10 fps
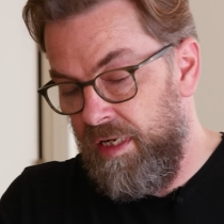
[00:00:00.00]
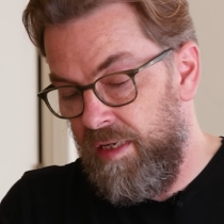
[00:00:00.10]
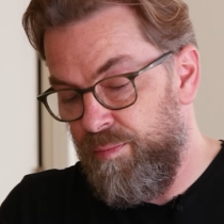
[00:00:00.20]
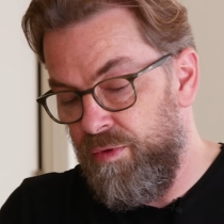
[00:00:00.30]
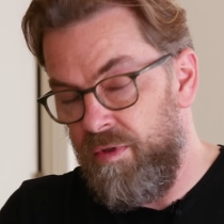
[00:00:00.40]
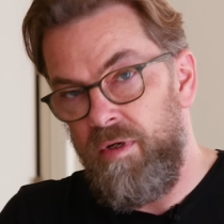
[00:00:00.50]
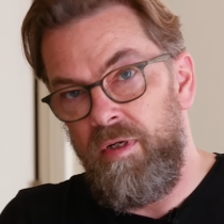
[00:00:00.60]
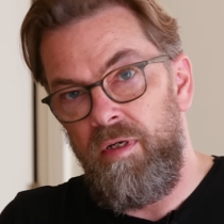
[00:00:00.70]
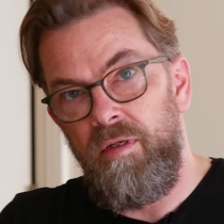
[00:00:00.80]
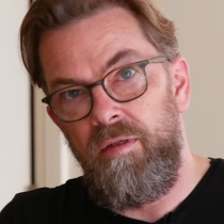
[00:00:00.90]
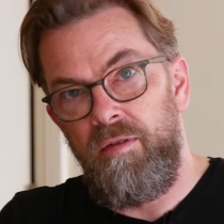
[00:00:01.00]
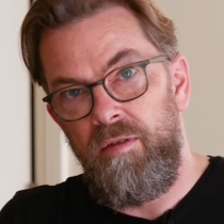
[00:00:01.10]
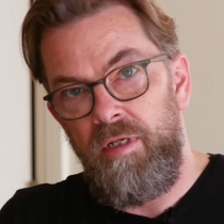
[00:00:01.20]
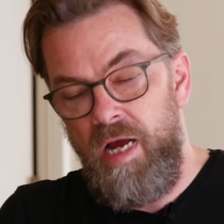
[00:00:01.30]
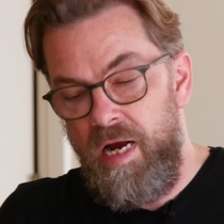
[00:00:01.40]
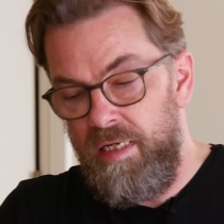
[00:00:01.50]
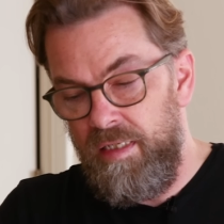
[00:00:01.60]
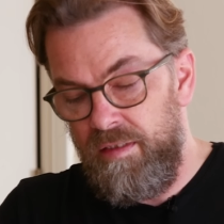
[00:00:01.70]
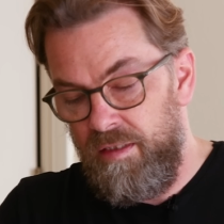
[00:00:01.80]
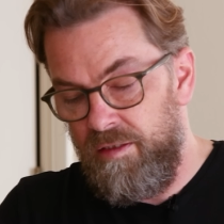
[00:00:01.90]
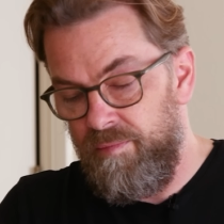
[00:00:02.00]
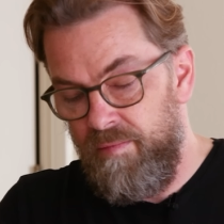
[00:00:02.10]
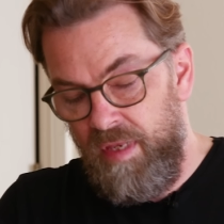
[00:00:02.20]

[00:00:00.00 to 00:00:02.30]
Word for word: Can I put on uh, the R lenses?